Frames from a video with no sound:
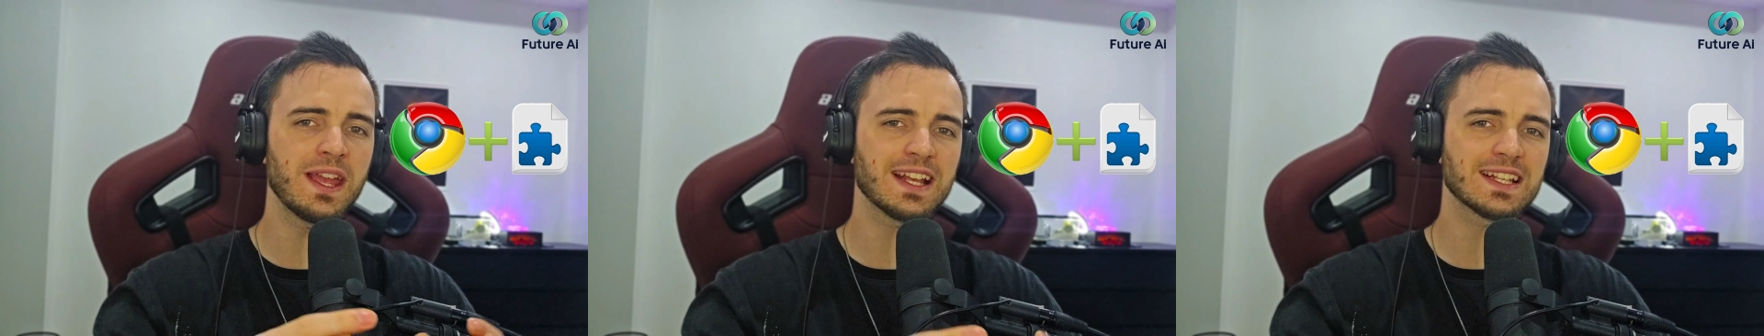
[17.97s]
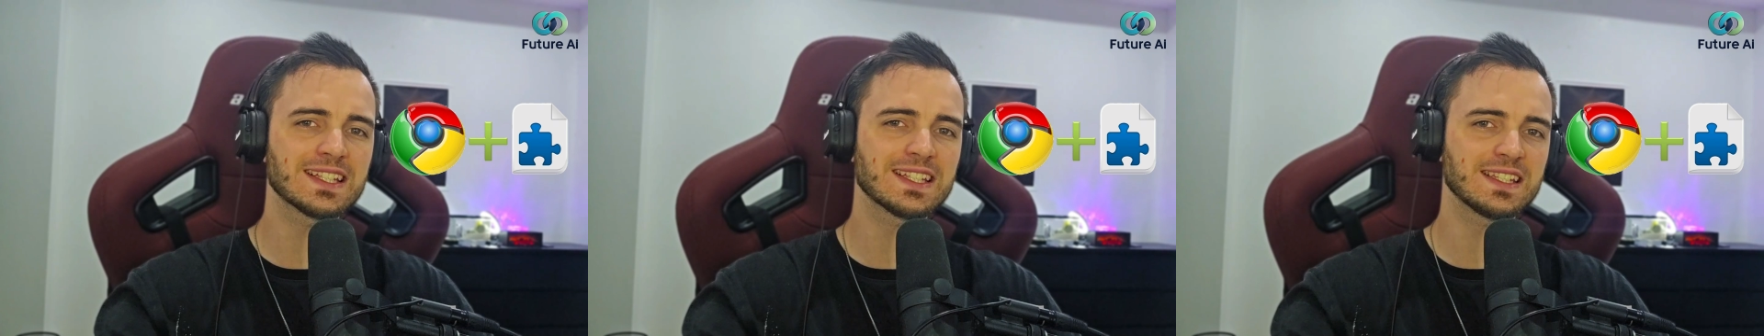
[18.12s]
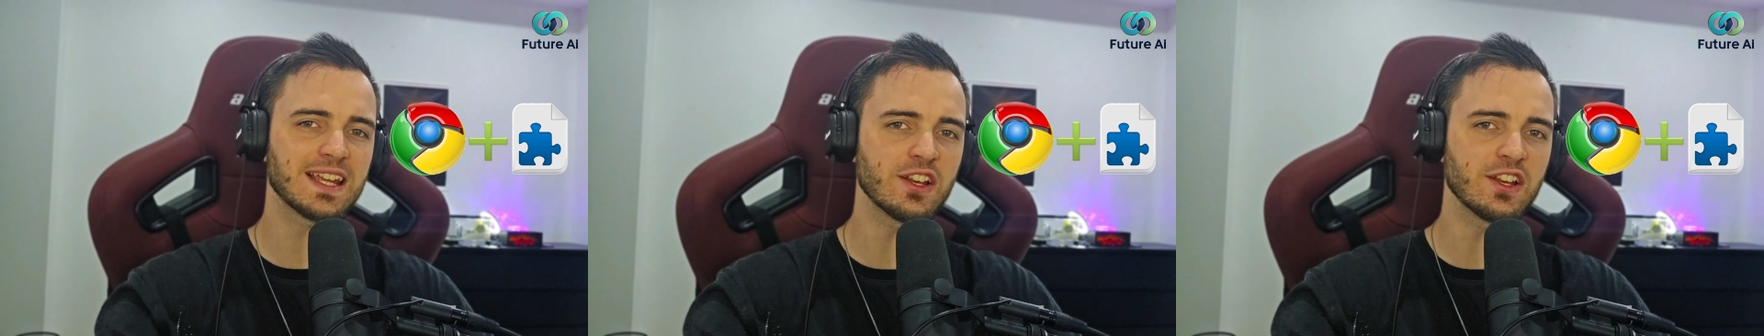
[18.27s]

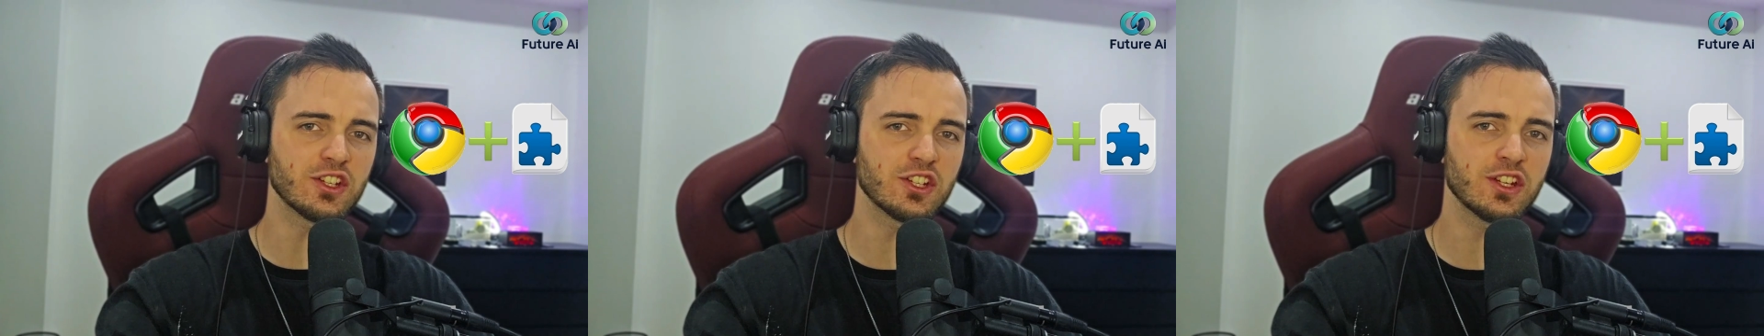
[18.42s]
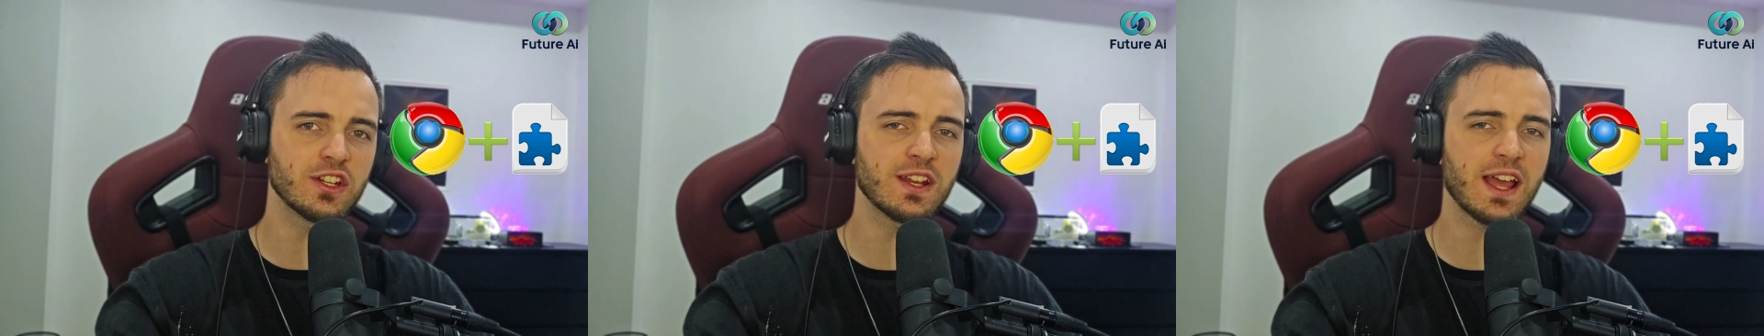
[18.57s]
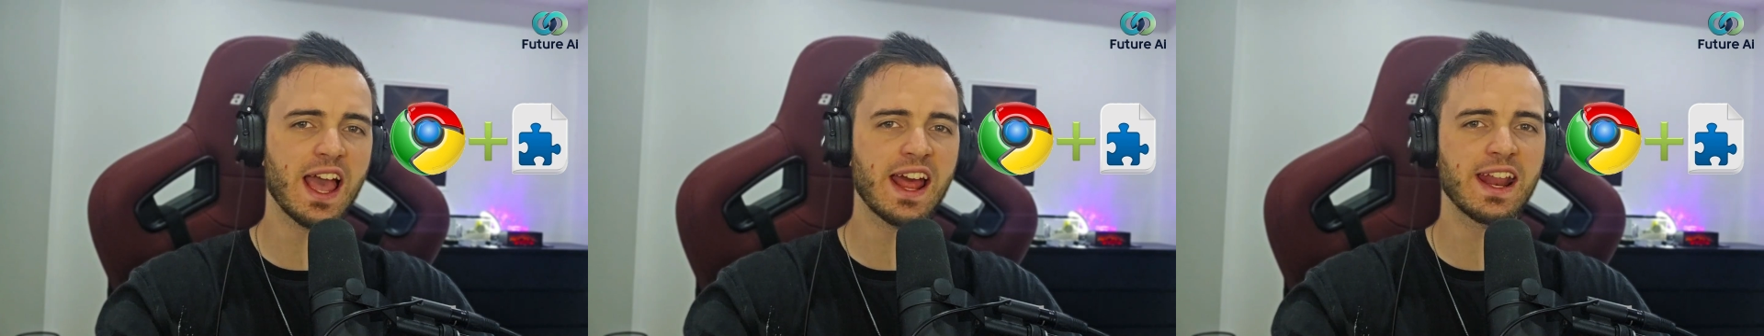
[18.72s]

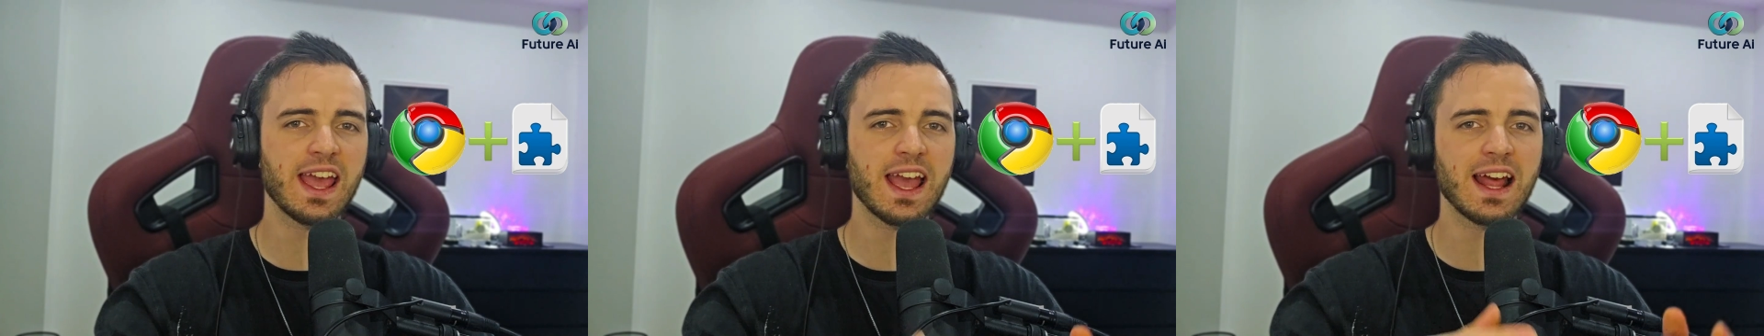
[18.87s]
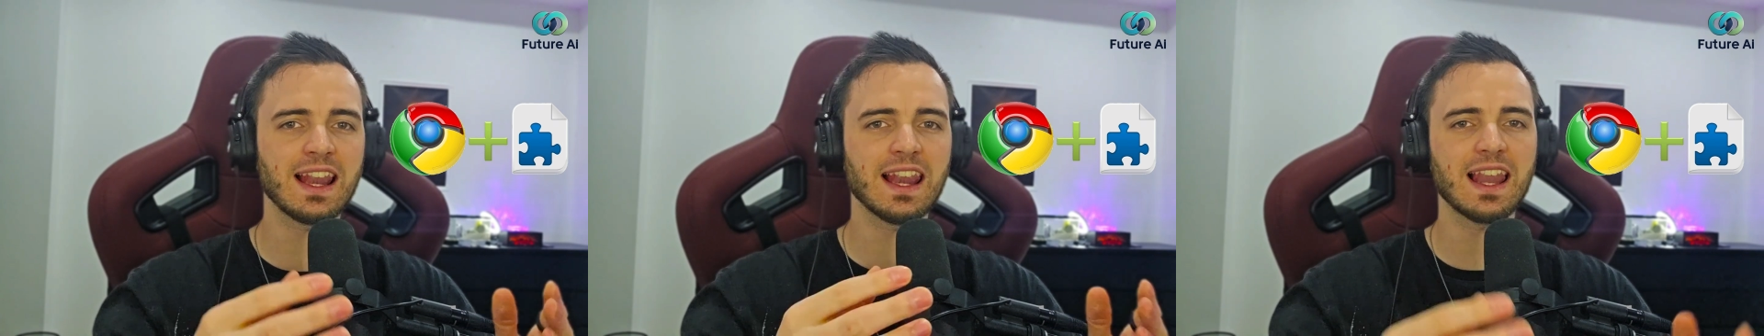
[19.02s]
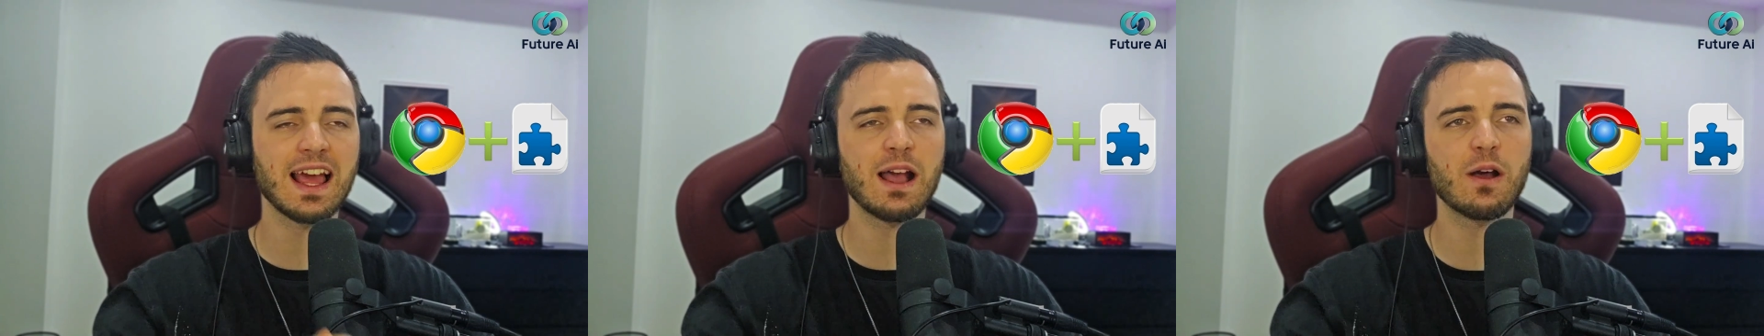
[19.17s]
extension and it
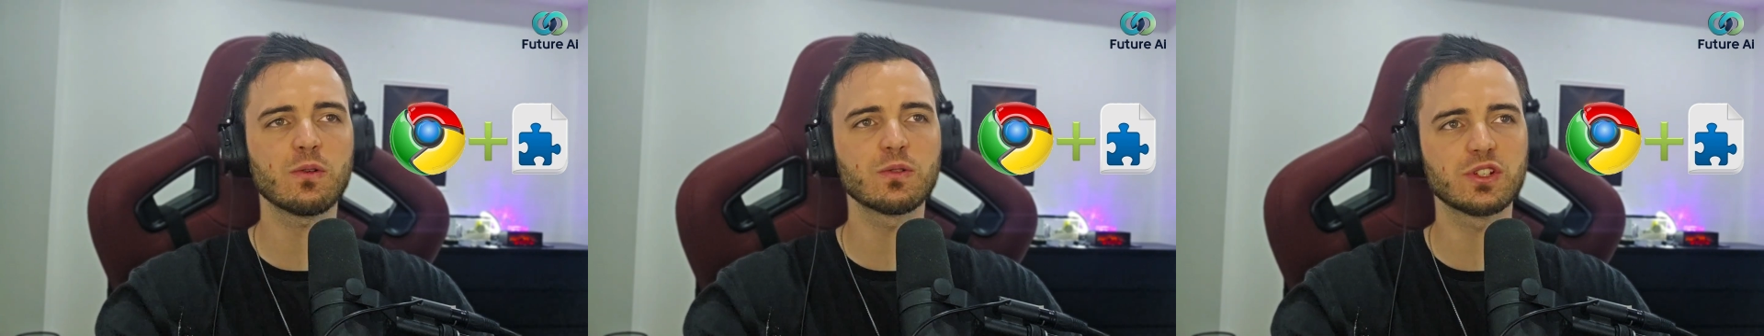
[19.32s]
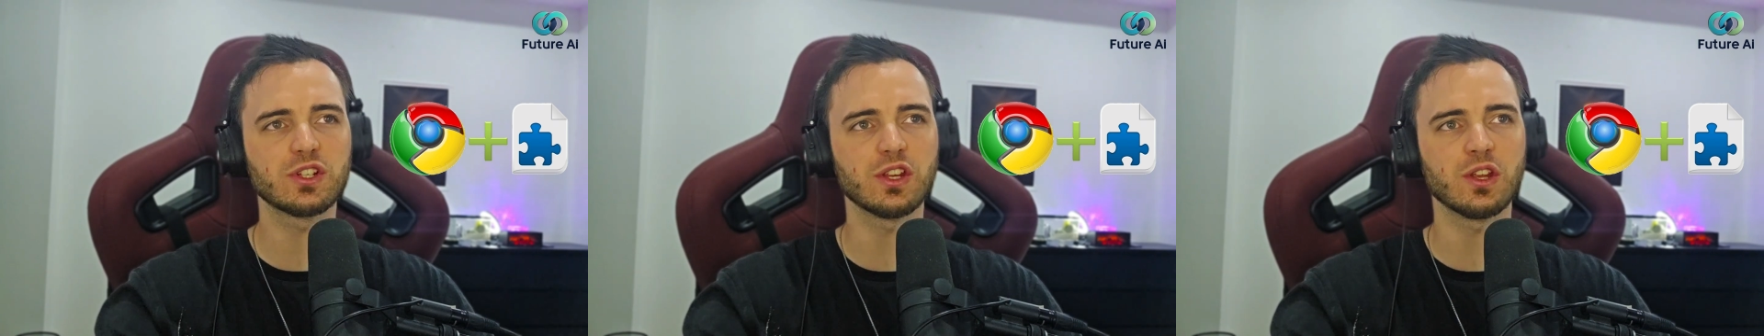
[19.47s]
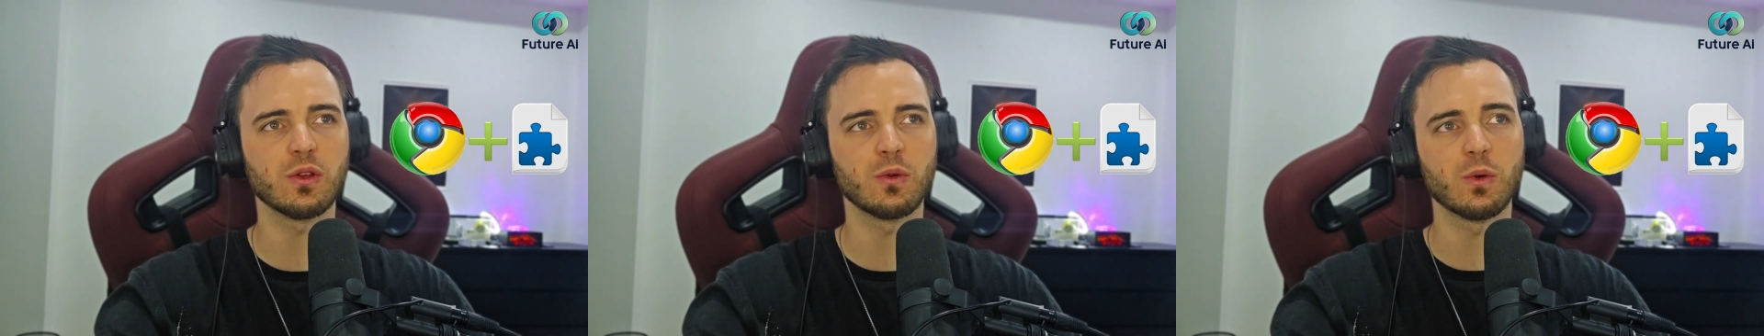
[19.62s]

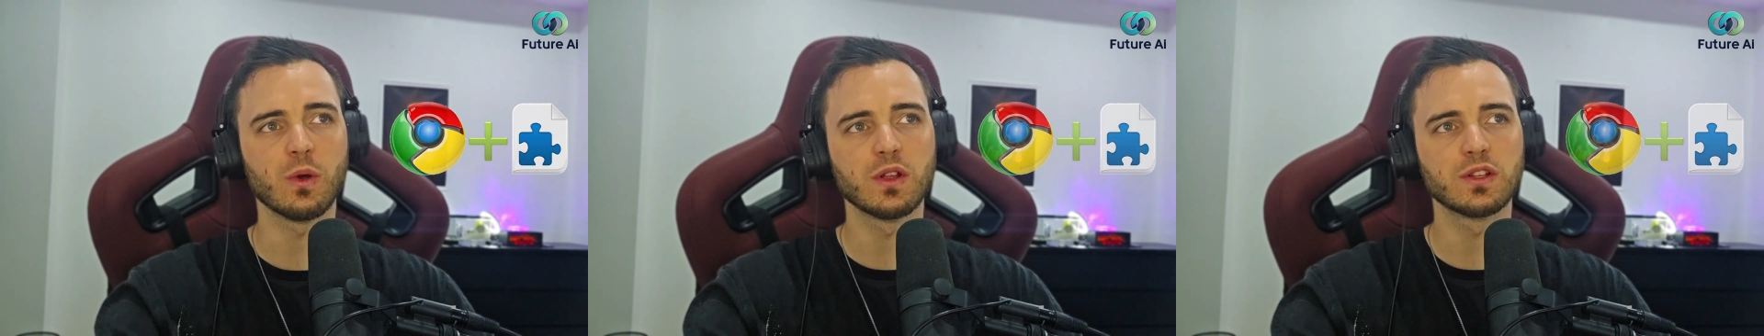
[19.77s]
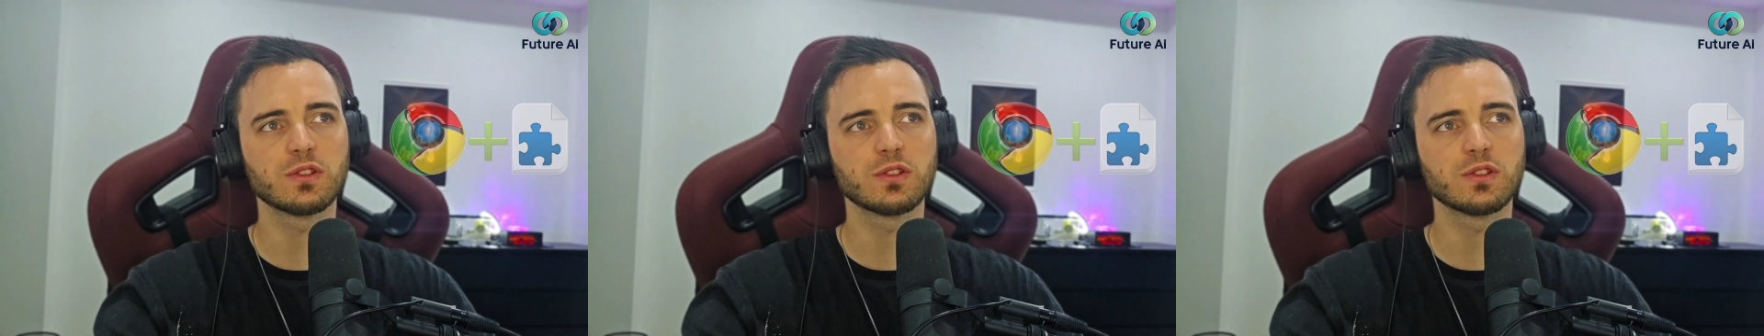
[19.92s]
allows you